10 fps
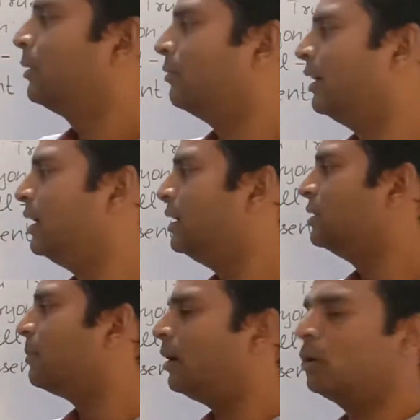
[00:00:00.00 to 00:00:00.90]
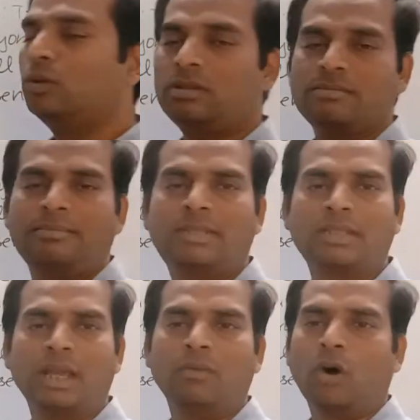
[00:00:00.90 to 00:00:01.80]
when it is about
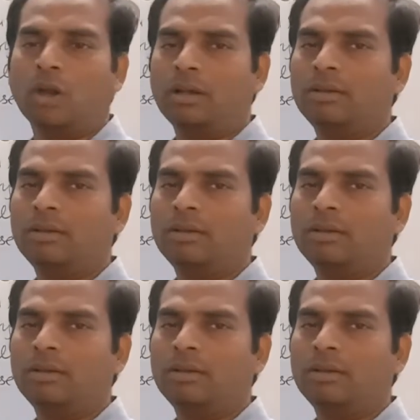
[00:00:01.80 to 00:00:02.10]
cell wall,